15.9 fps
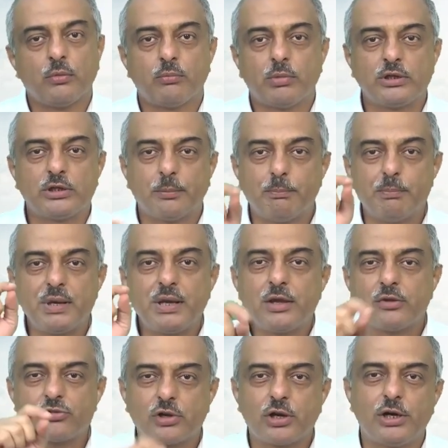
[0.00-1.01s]
But the
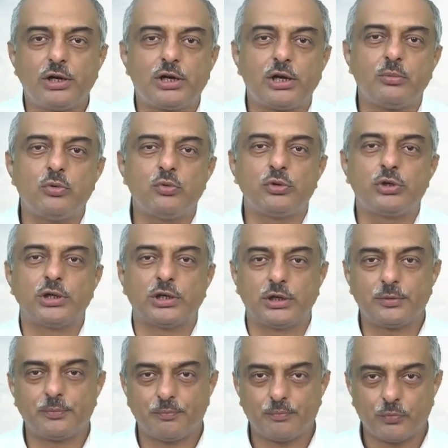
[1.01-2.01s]
biggest
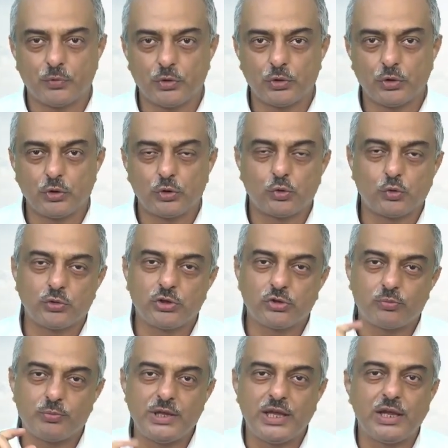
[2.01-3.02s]
contributor to
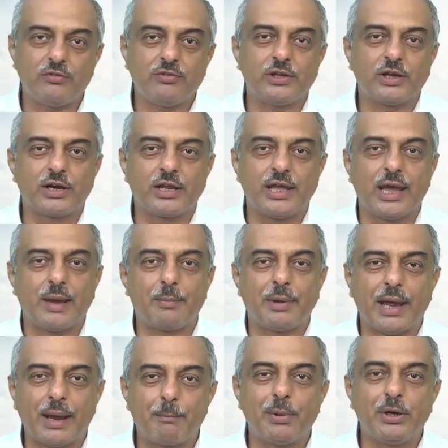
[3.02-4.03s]
this behavior gap
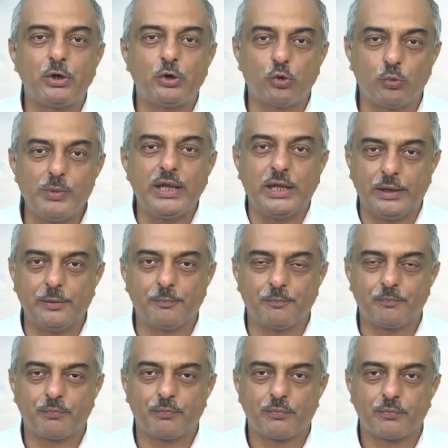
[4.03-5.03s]
happened to be
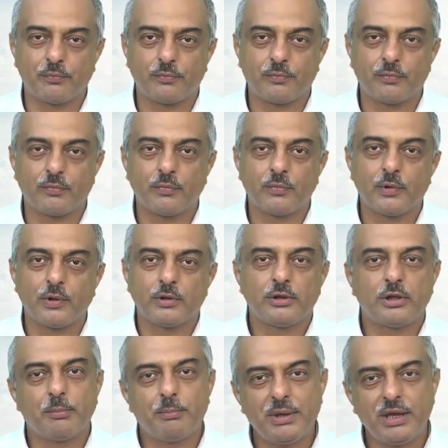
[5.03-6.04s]

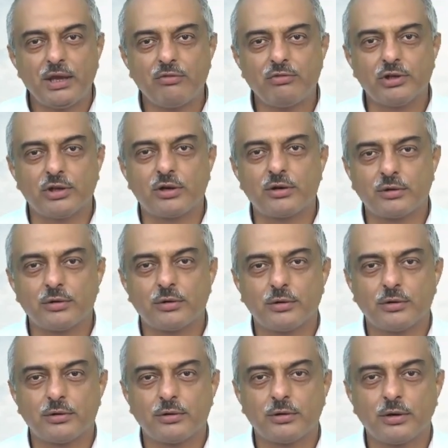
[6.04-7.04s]
the behavior
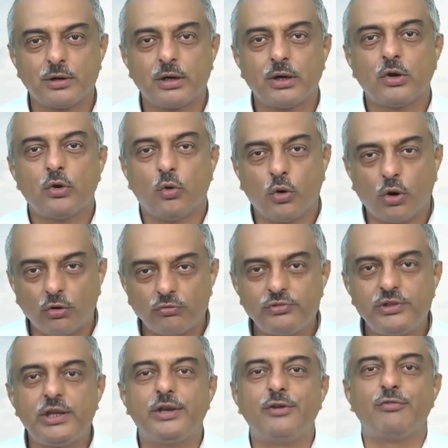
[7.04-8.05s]

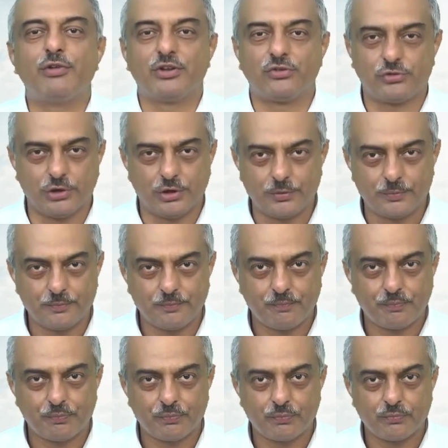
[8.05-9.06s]
of the investor.
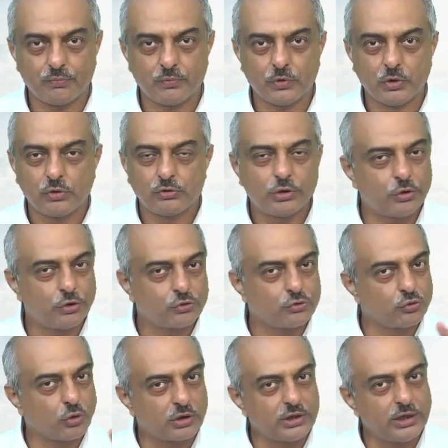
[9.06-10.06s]
So it was
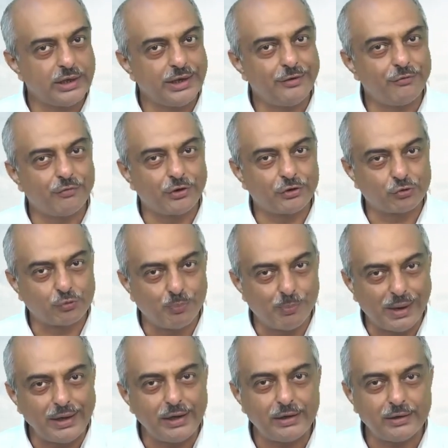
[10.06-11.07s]
not the
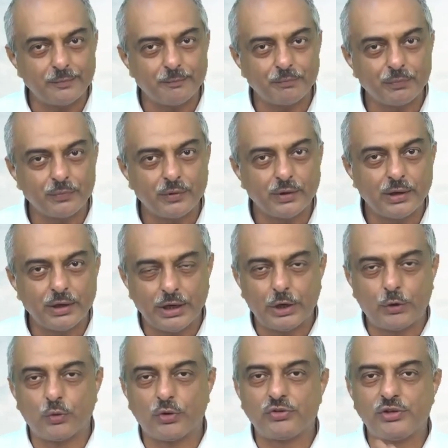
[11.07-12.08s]
investment,
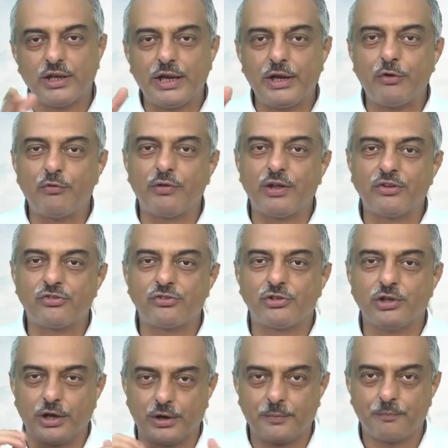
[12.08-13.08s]
it was the
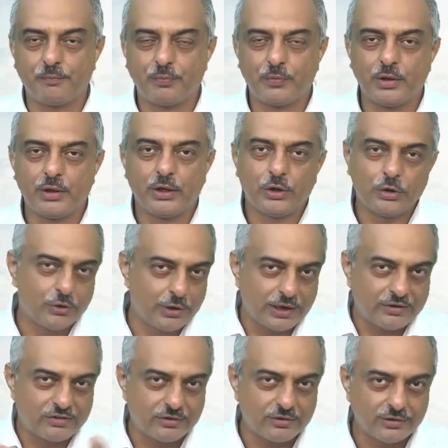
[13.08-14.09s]
investor.
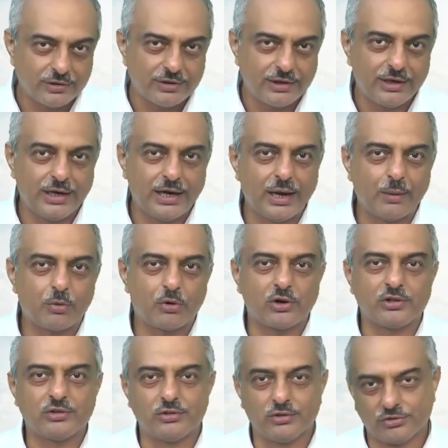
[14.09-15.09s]
Let's
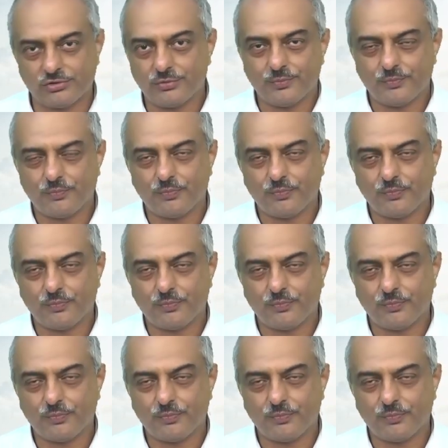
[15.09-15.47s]
elaborate on this.